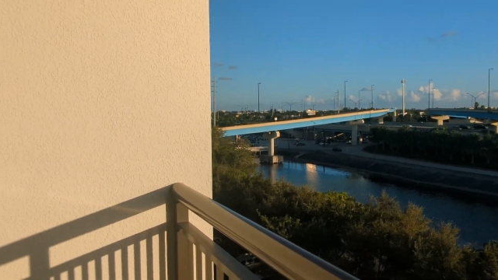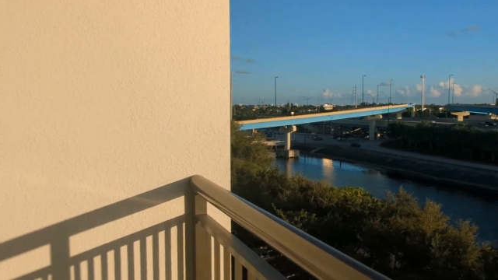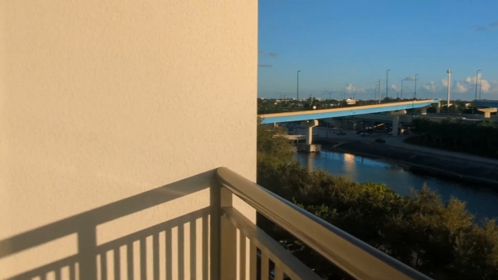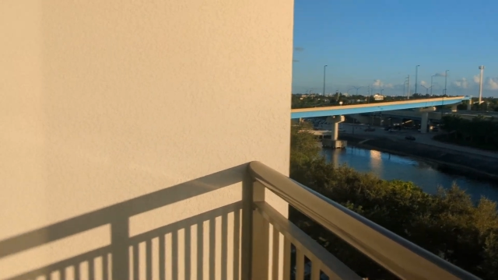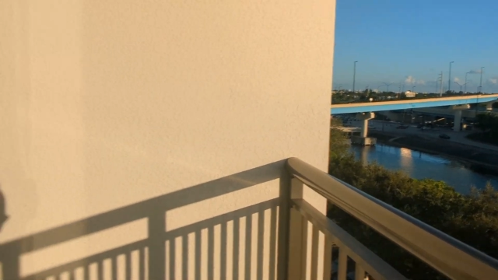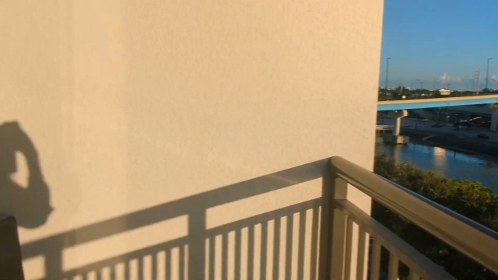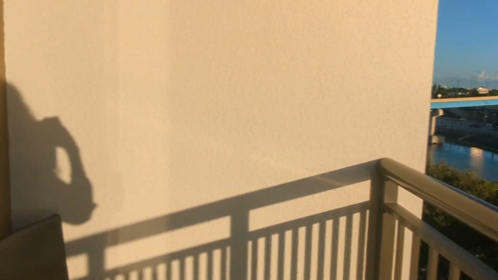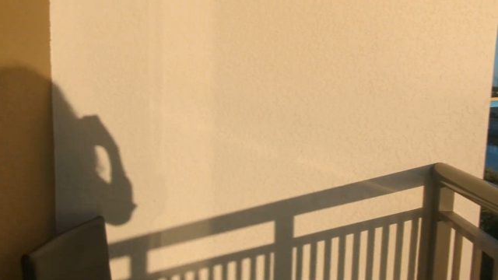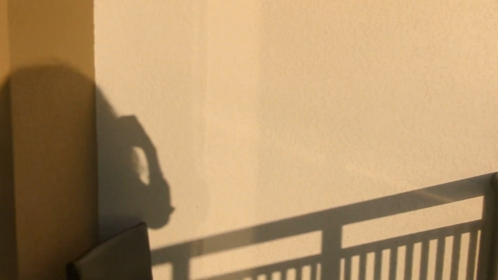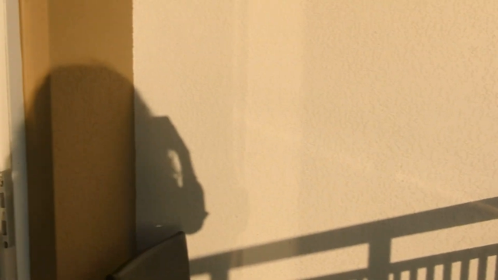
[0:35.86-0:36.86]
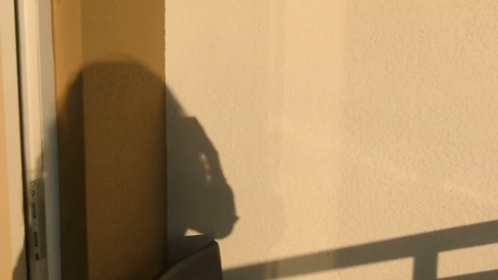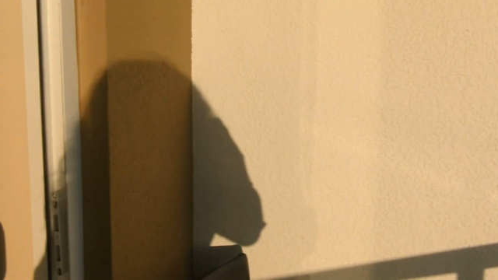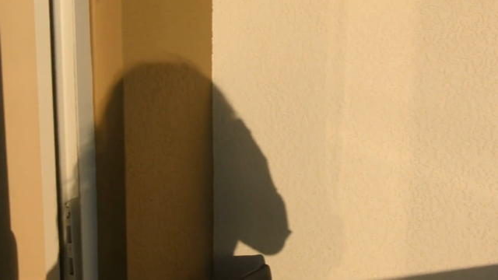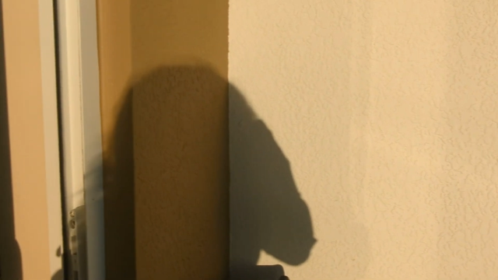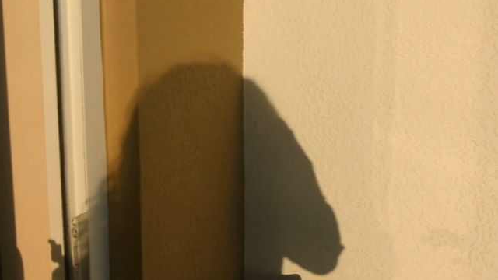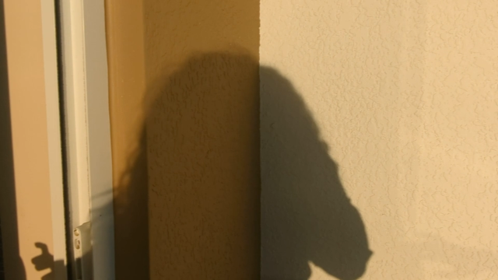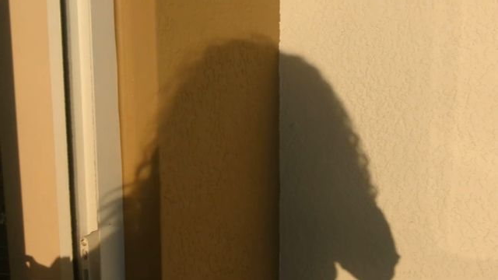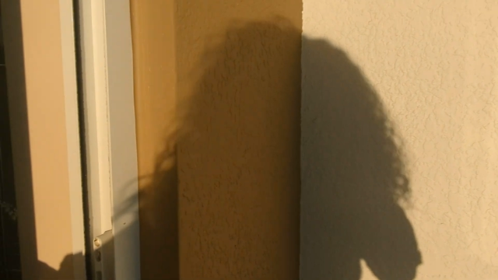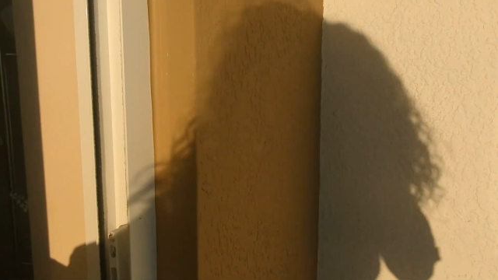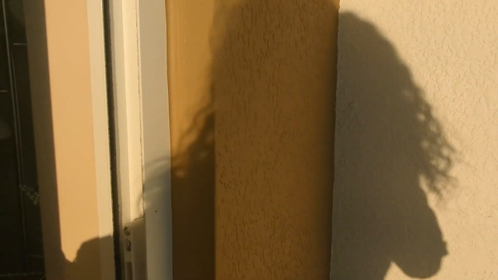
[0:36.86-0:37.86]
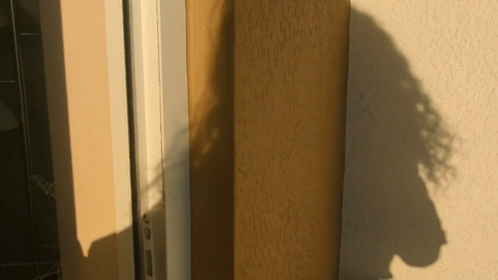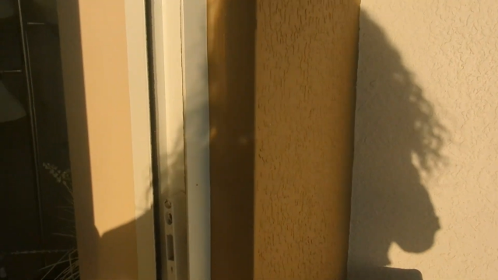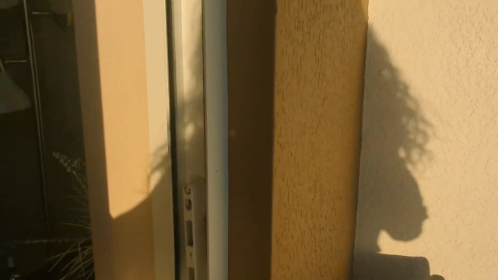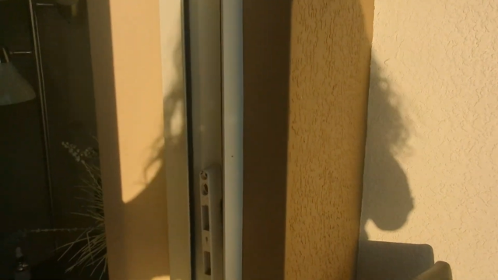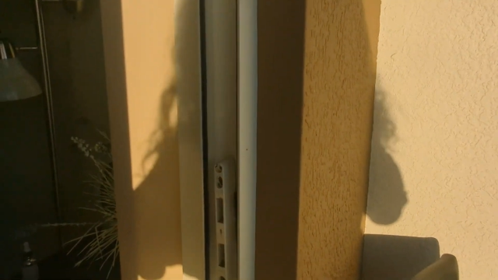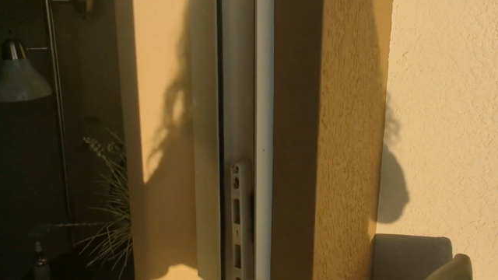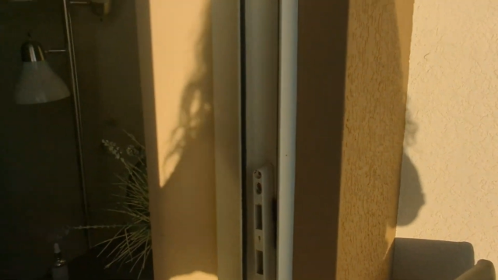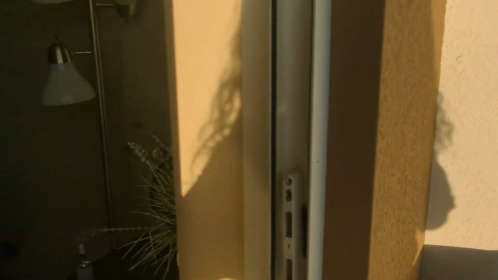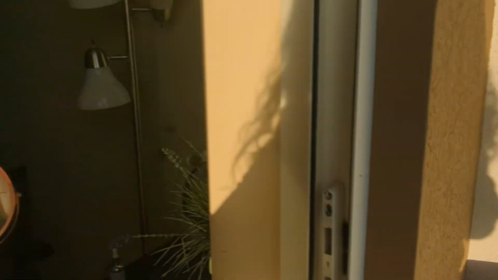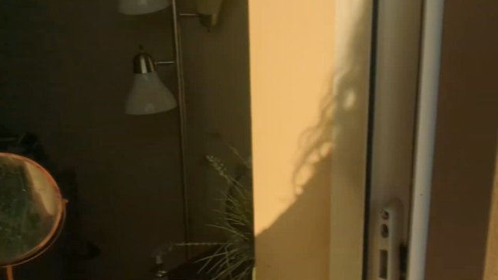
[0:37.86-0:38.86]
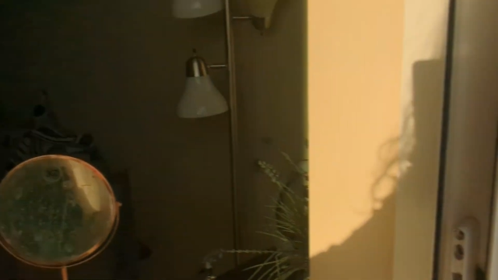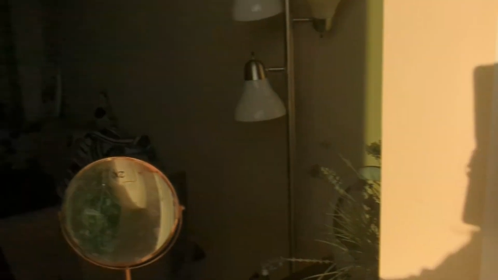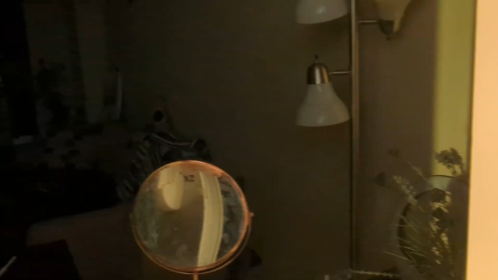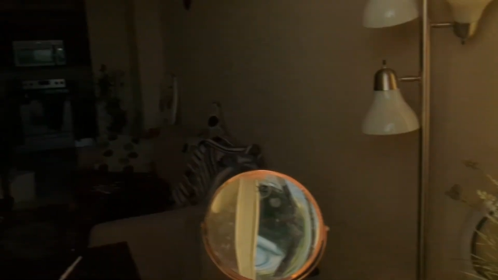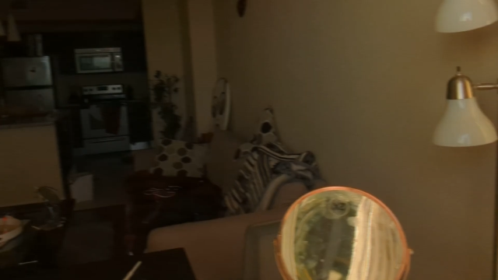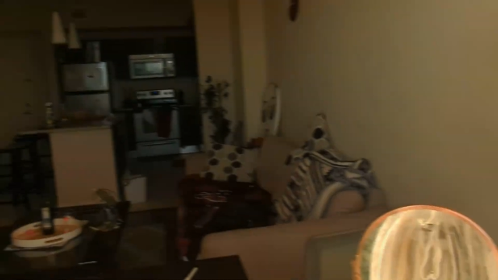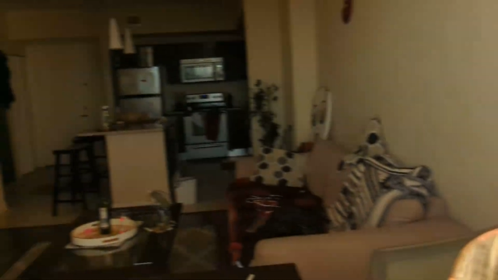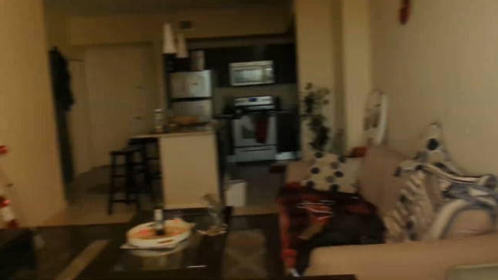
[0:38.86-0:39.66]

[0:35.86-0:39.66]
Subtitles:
Nobody's mouth can be seen.